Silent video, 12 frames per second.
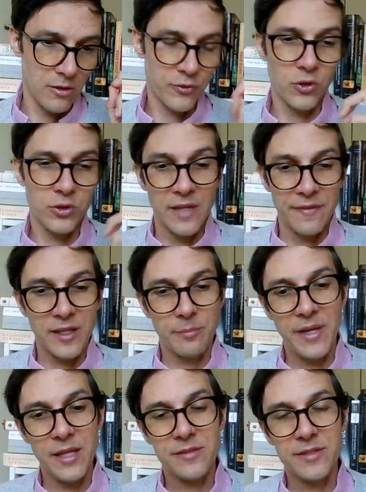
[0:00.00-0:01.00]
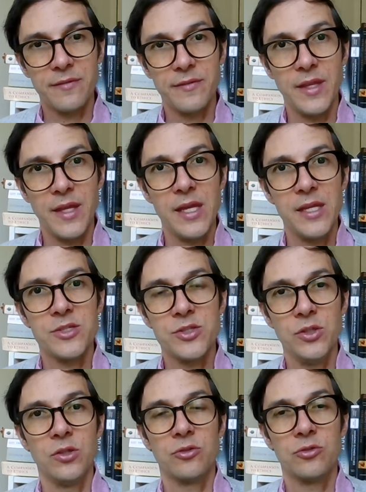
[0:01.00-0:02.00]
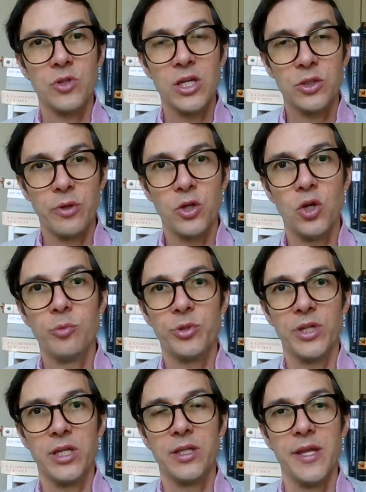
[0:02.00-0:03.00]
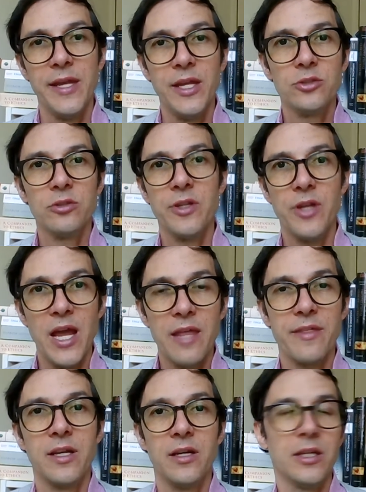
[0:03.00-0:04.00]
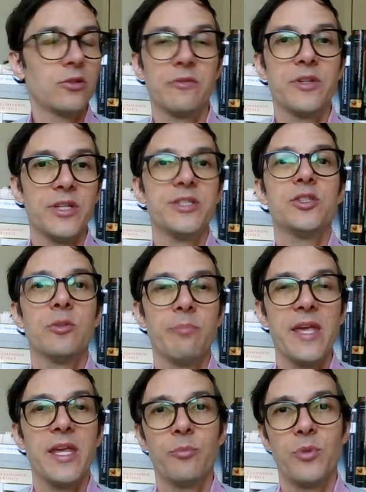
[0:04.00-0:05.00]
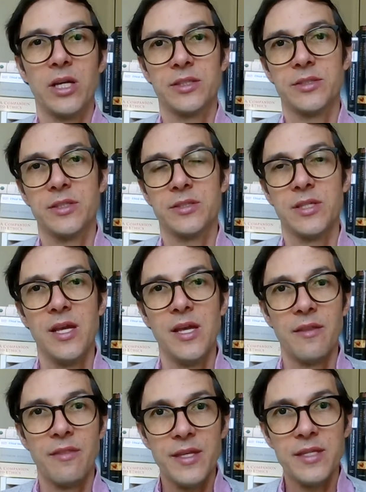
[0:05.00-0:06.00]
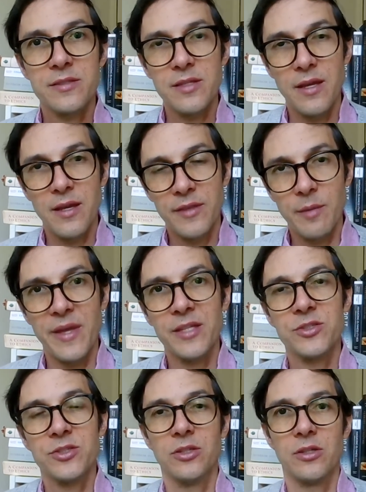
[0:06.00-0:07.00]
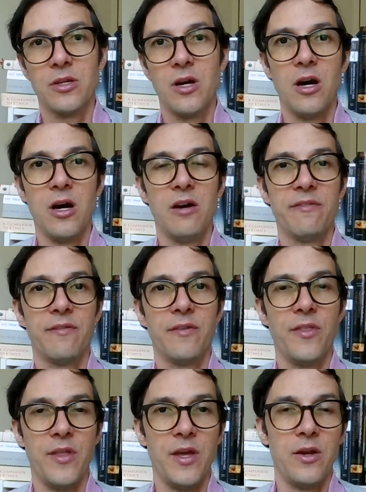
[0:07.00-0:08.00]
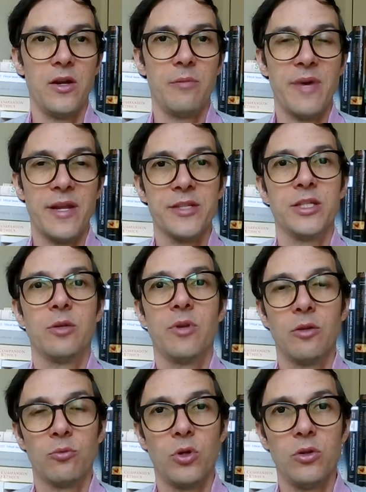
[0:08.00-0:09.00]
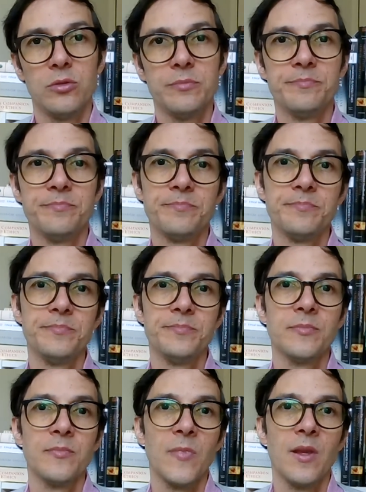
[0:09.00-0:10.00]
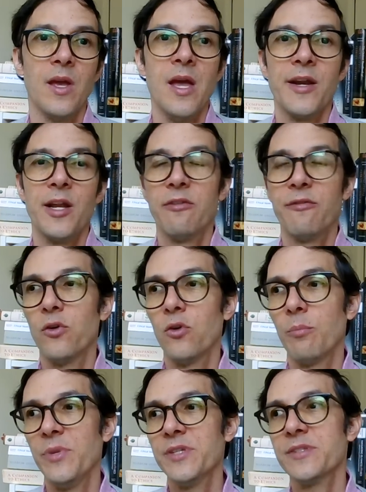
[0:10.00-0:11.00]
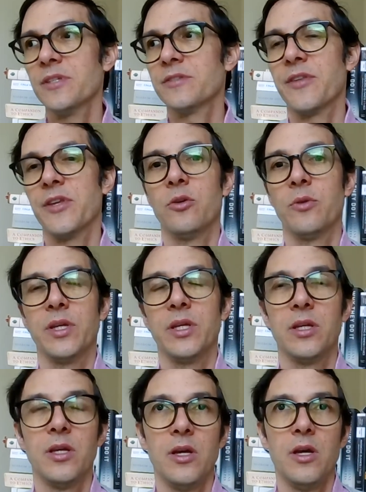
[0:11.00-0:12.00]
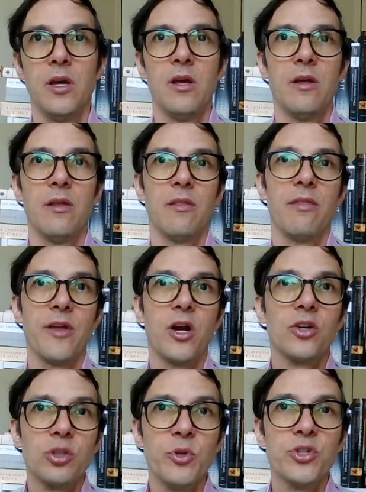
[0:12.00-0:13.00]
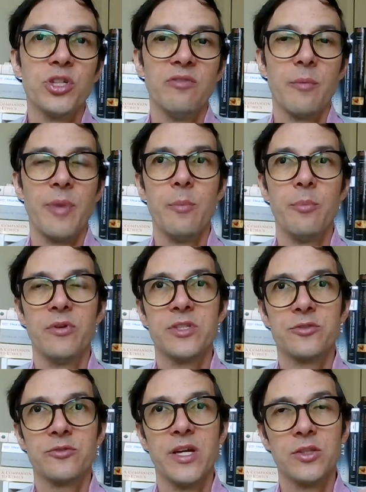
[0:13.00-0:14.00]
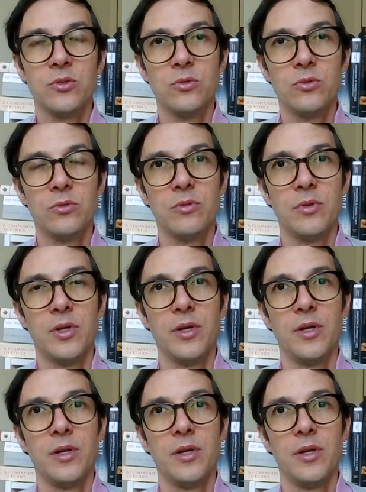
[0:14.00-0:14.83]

Of course, that means that they should try to incorporate into their decision-making practices this dimension of their managerial role. Now, for business theory, the contribution of my paper is trying to